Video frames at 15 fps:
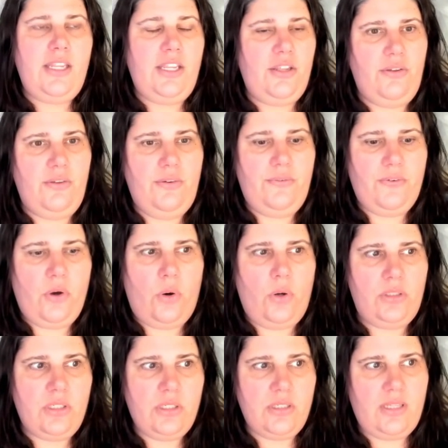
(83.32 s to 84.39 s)
You've
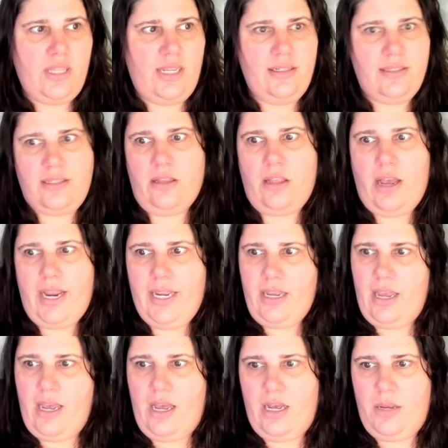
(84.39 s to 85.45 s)
got things
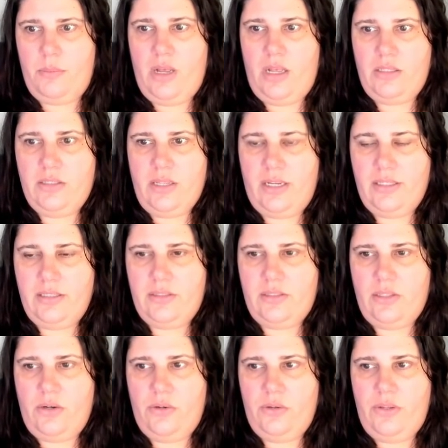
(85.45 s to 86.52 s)
like,
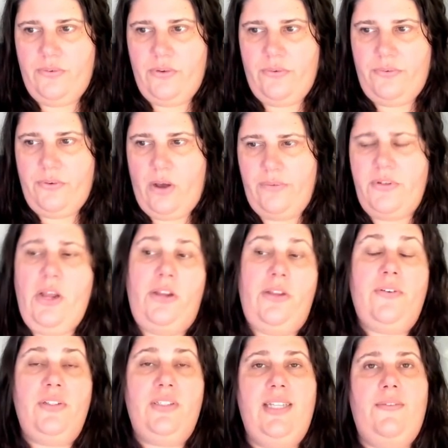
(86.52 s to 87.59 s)
so you've got five, no,
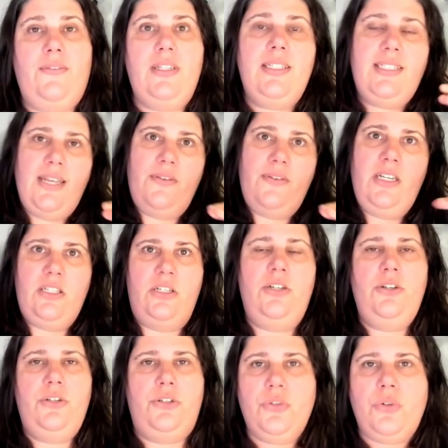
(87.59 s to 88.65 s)
you've got seven. Seven is
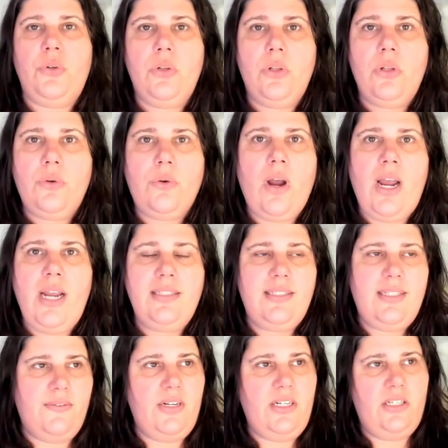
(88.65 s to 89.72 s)
neutral, right?
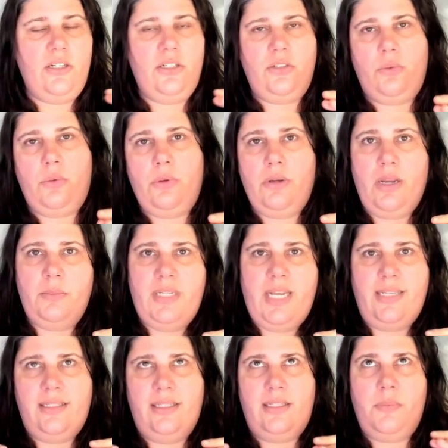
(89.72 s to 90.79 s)
Seven is neutral when it comes to
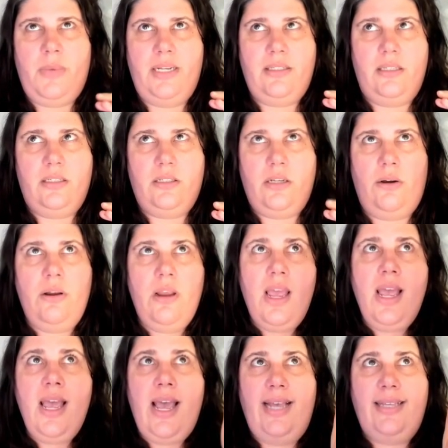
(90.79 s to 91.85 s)
acids and bases. So
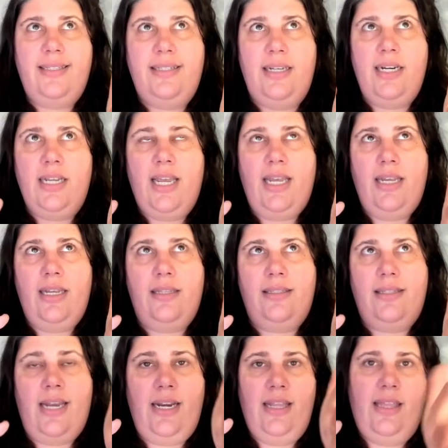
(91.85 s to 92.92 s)
acidic is
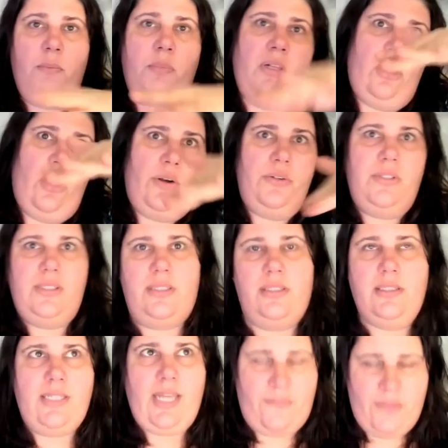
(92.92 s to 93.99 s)
anything below
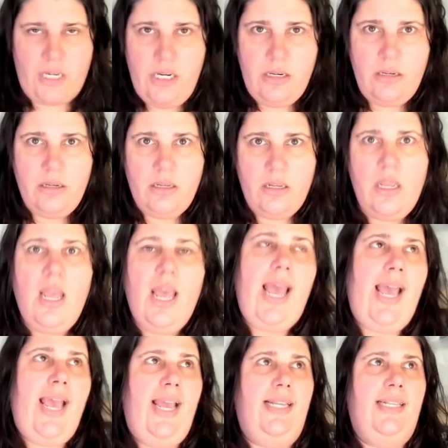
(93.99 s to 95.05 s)
seven,
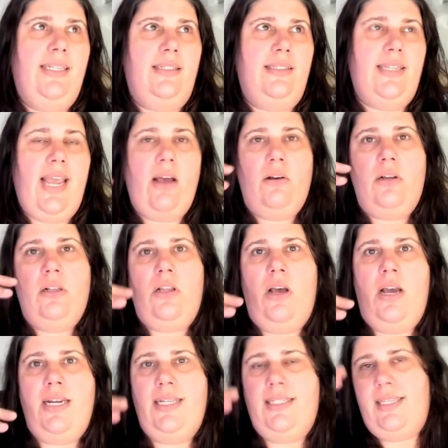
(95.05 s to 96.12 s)
and
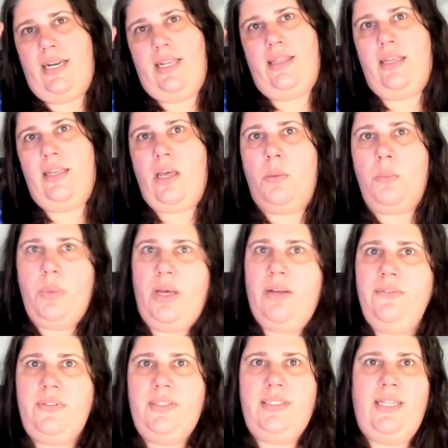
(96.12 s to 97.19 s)
alkaline is anything
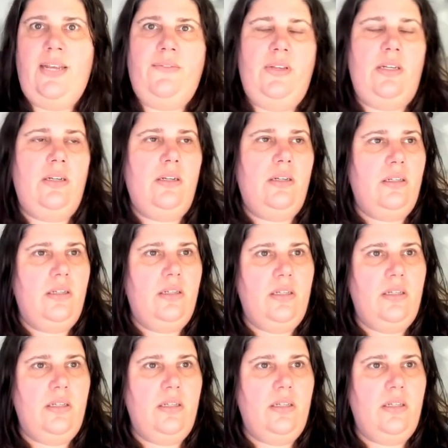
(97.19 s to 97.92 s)
above seven.